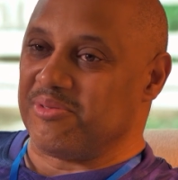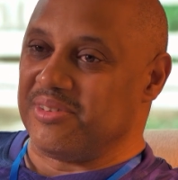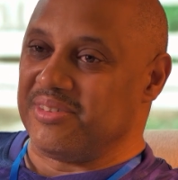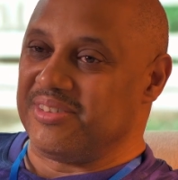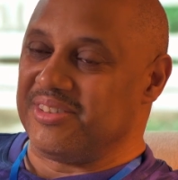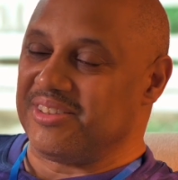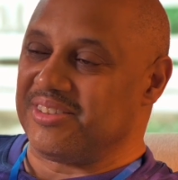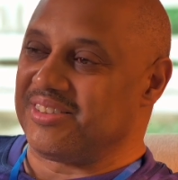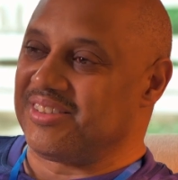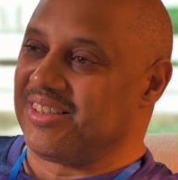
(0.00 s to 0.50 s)
And
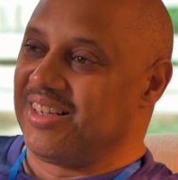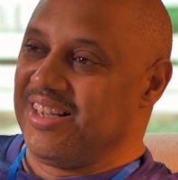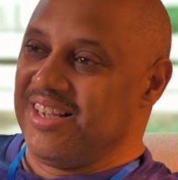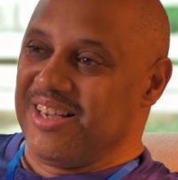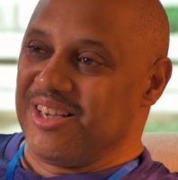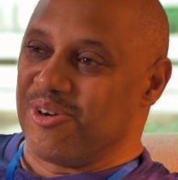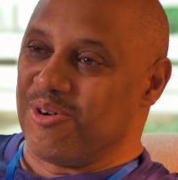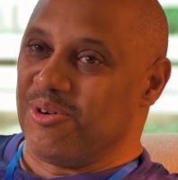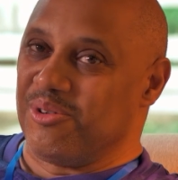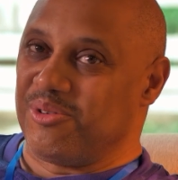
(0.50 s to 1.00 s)
just
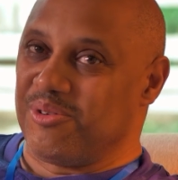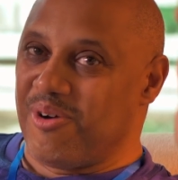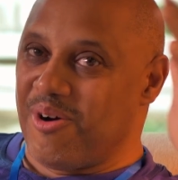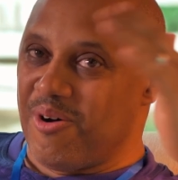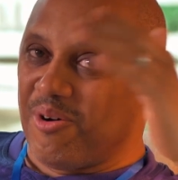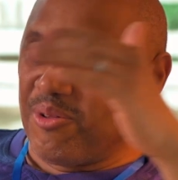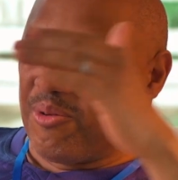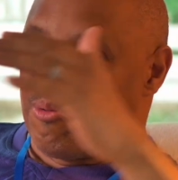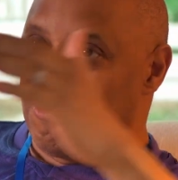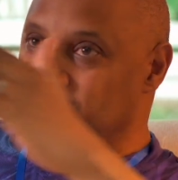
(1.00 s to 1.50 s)
going through
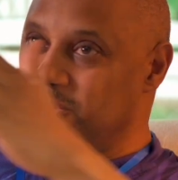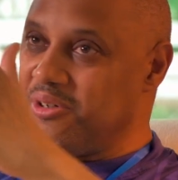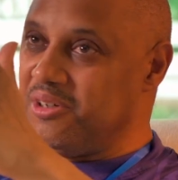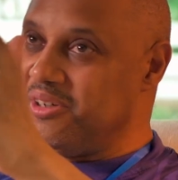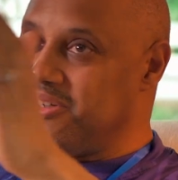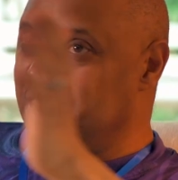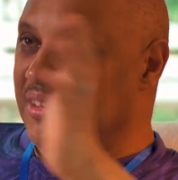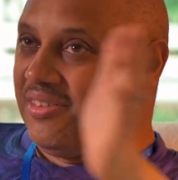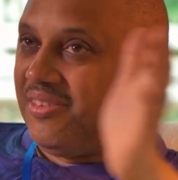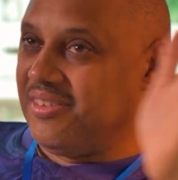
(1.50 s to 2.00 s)
all the
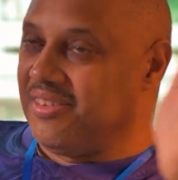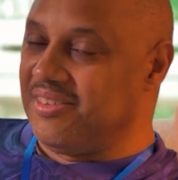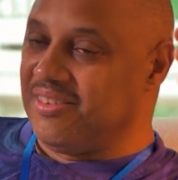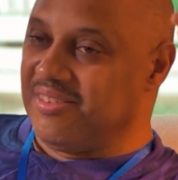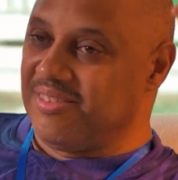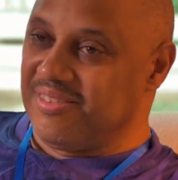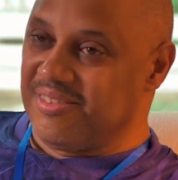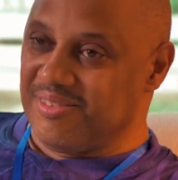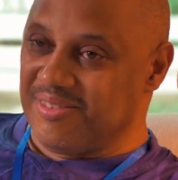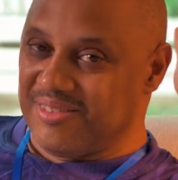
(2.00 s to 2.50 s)
woods
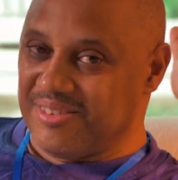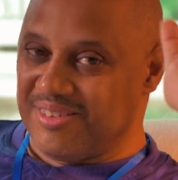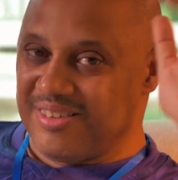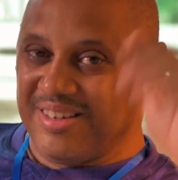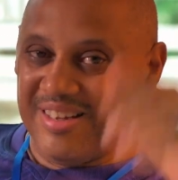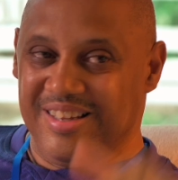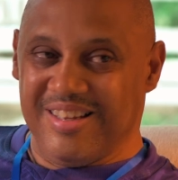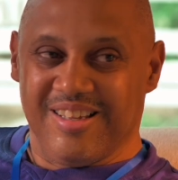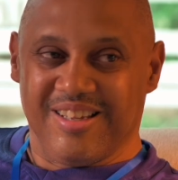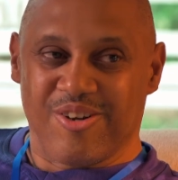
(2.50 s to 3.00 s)
and
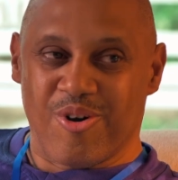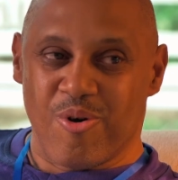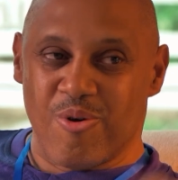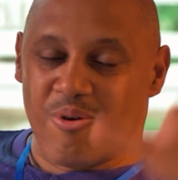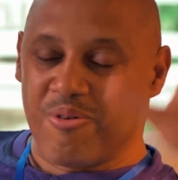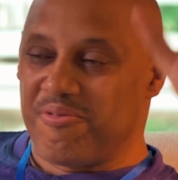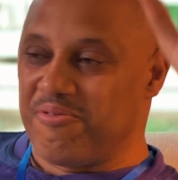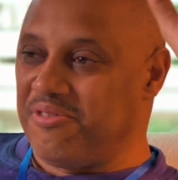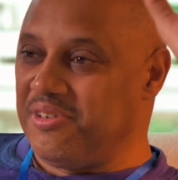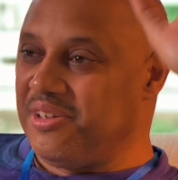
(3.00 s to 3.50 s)

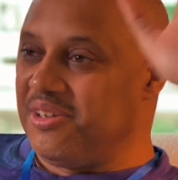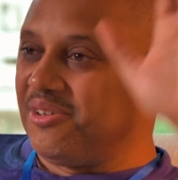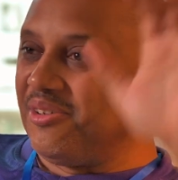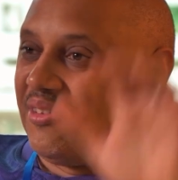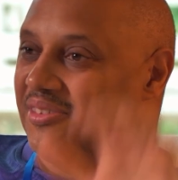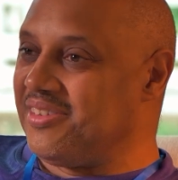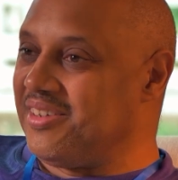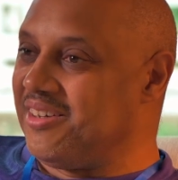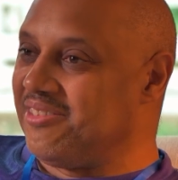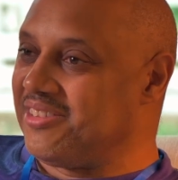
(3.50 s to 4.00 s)

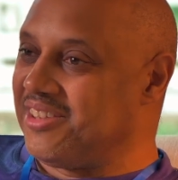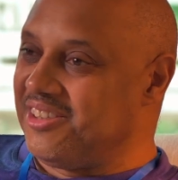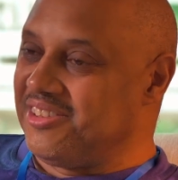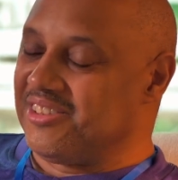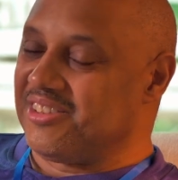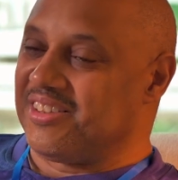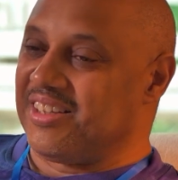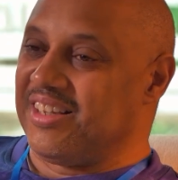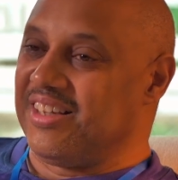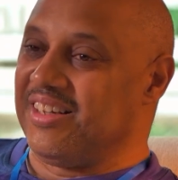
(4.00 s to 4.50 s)
cornfields and everything
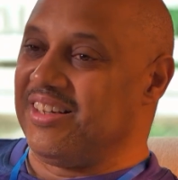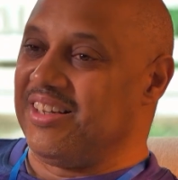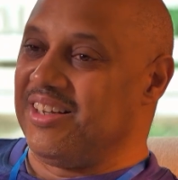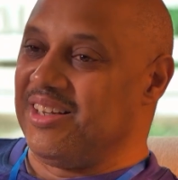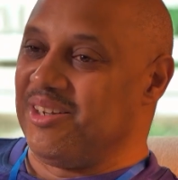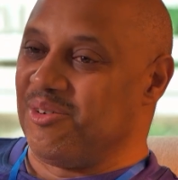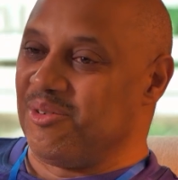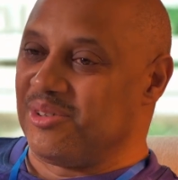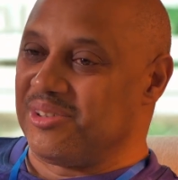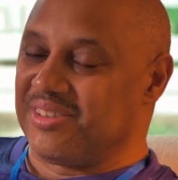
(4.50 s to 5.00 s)
just to get
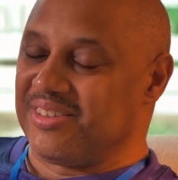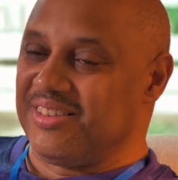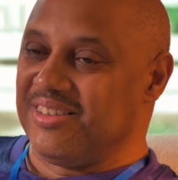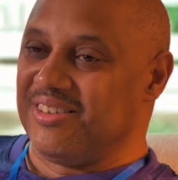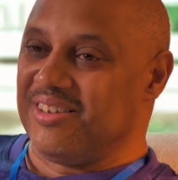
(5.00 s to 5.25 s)
here was,